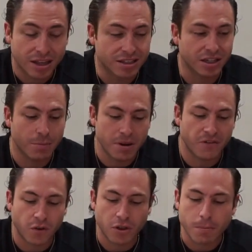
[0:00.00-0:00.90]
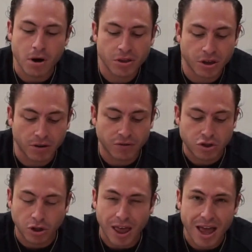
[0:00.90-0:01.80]
This is going to be for the month of
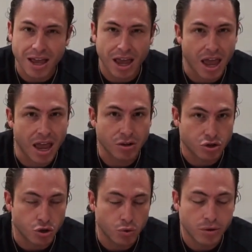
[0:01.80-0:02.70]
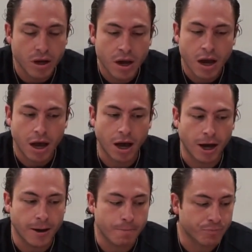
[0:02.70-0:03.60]
July and June.
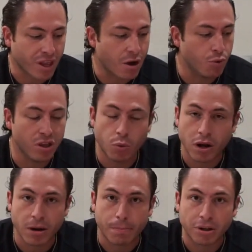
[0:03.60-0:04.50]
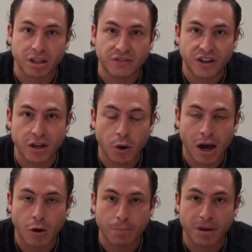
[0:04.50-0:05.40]
I really wanted to put this video
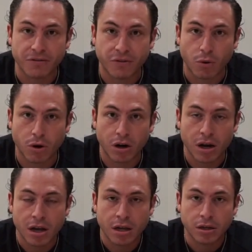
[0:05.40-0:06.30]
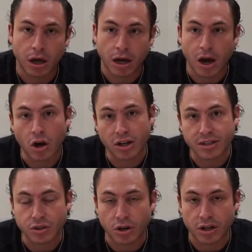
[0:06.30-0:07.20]
out before
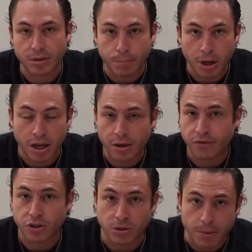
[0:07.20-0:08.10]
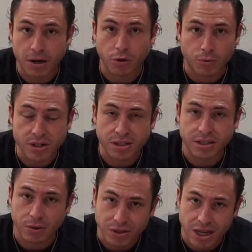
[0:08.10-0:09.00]
August started, but for some medical reasons
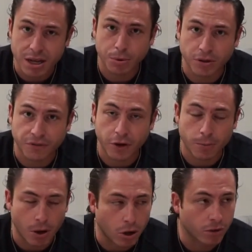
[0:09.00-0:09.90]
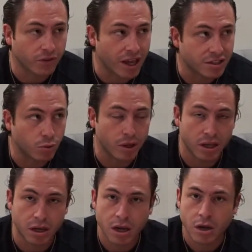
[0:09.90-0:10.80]
I was not able to film all of last
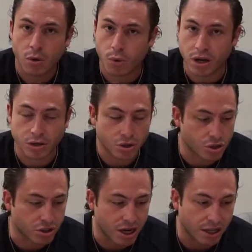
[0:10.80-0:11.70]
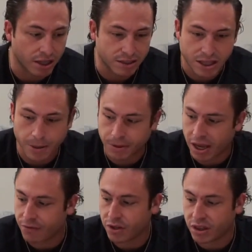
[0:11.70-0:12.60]
week, which just kind of like stopped
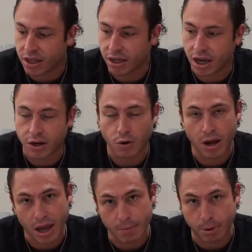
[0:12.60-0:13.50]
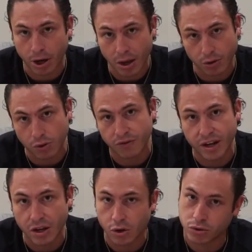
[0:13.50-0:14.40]
everything. I know I had put out 2
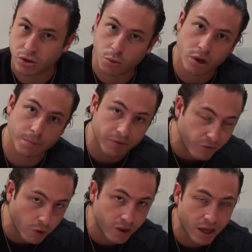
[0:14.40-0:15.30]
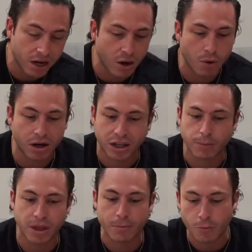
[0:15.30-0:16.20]
videos the week before that and I wanted to
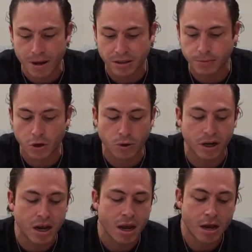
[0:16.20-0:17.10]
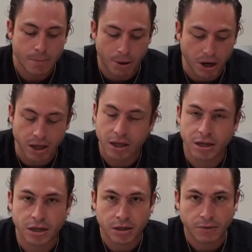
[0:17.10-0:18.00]
keep that momentum going, but
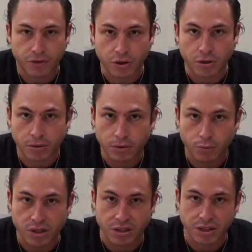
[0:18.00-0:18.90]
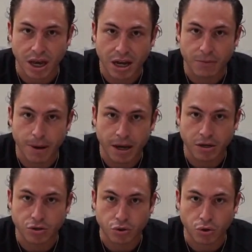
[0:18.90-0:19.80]
for reasons out of my
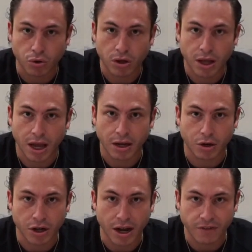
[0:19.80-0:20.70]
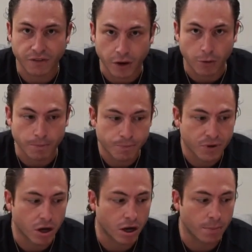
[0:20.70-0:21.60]
control I could not film.
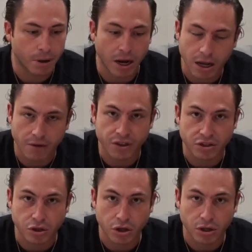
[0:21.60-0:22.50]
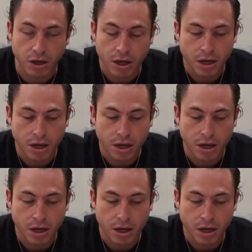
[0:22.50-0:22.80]
But everything's good.